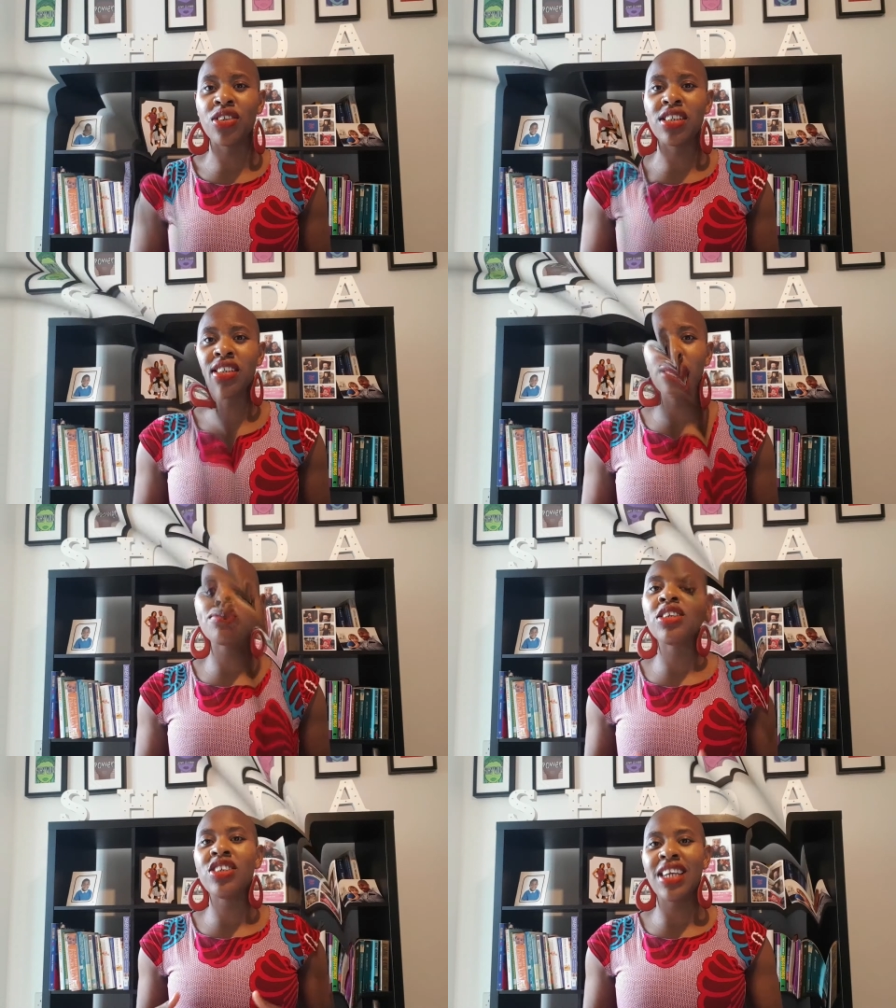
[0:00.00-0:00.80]

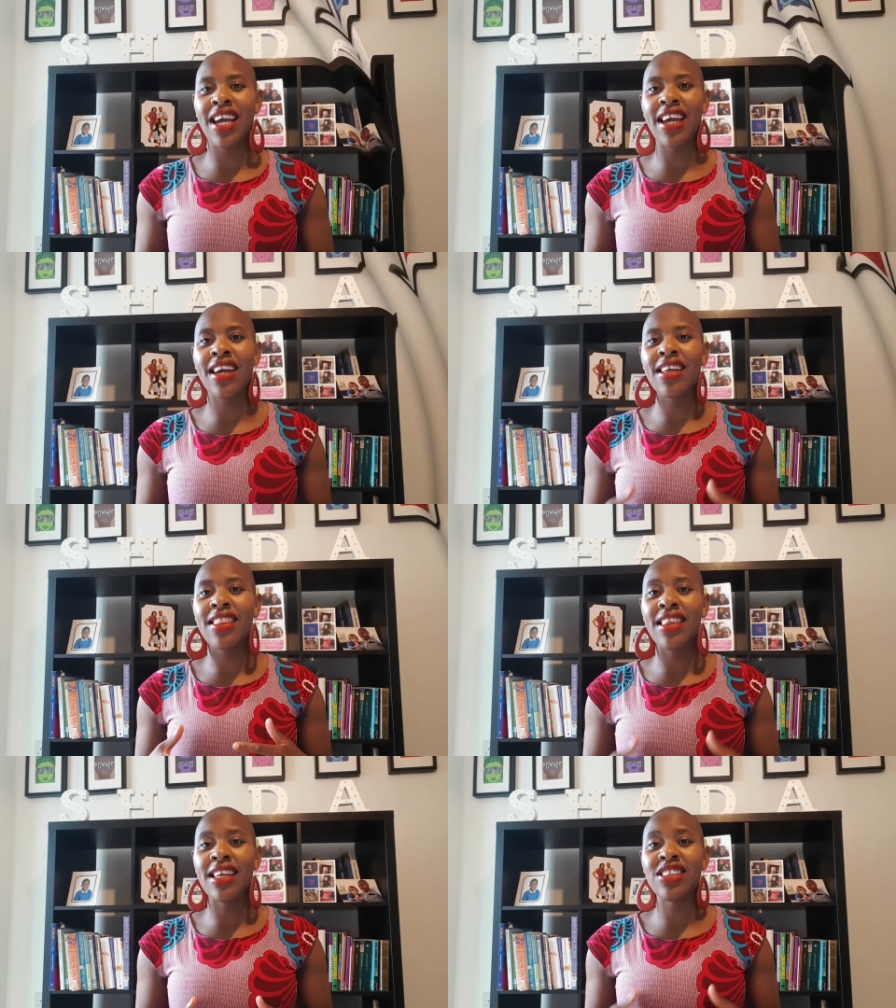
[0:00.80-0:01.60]
Humans share
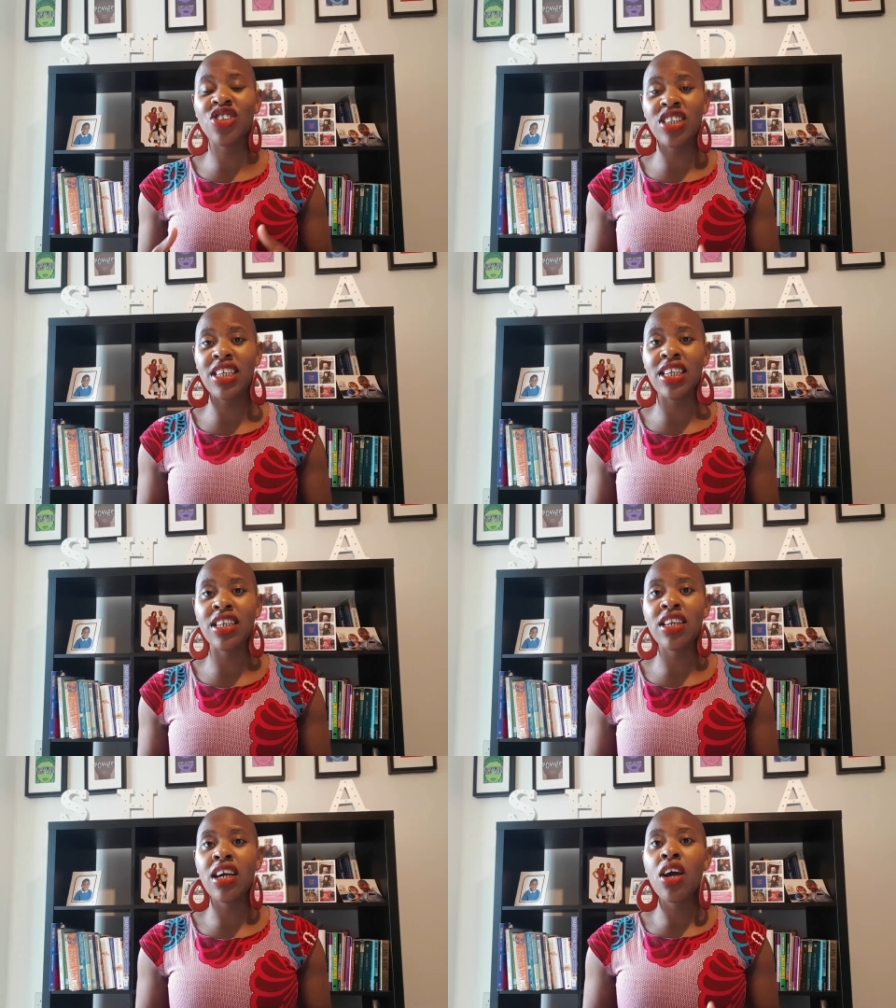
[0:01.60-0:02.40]
this gene